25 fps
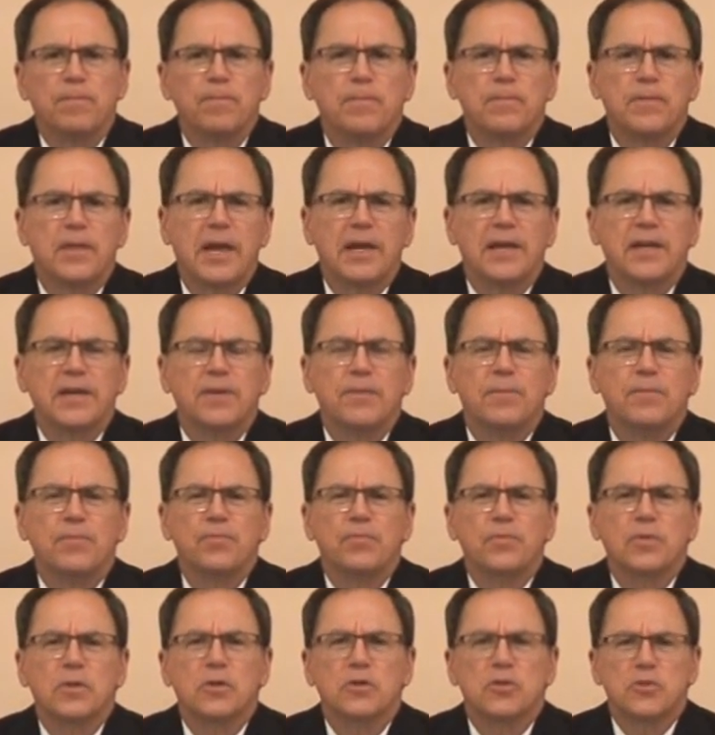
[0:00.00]
that
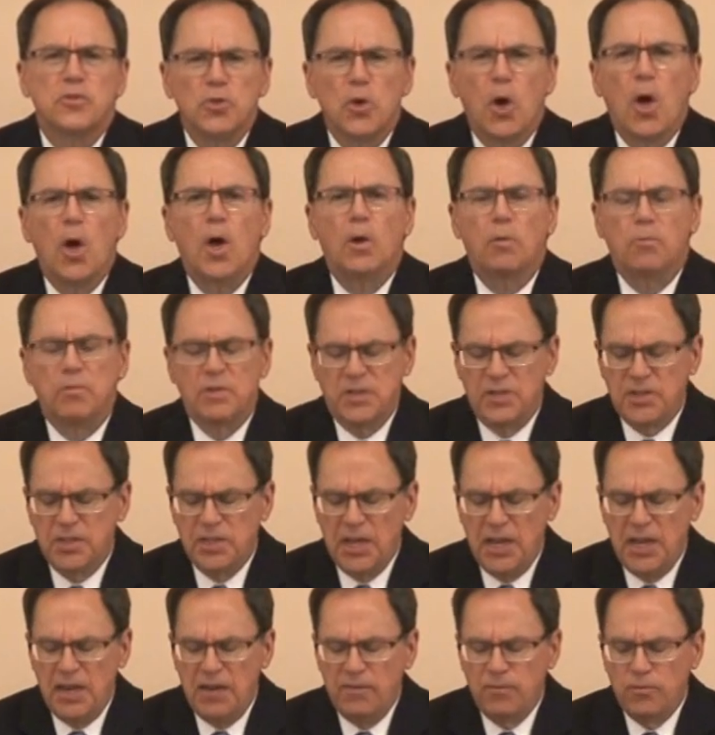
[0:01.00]
Saul
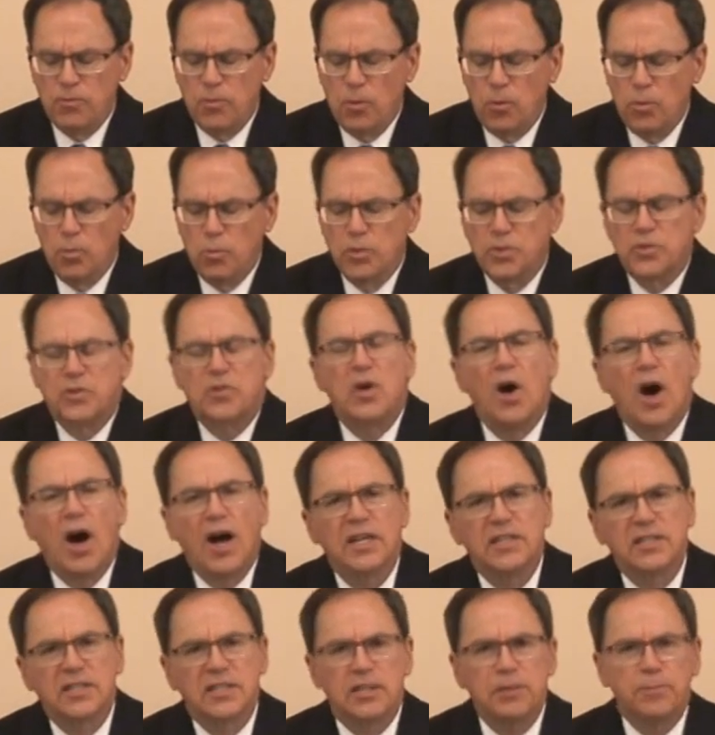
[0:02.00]
received was
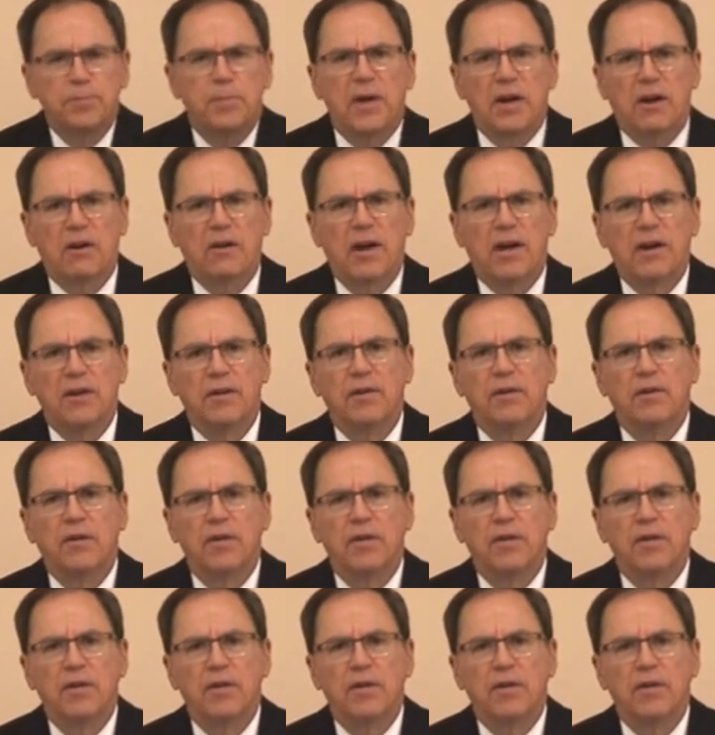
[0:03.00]
God's Spirit,